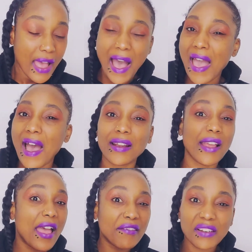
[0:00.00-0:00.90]
I had
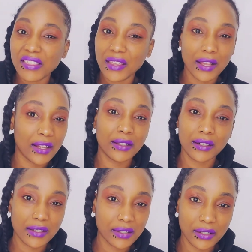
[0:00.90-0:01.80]
everything under
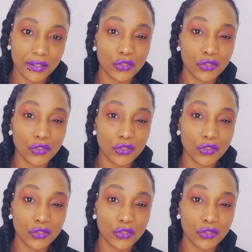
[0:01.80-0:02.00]
the sun.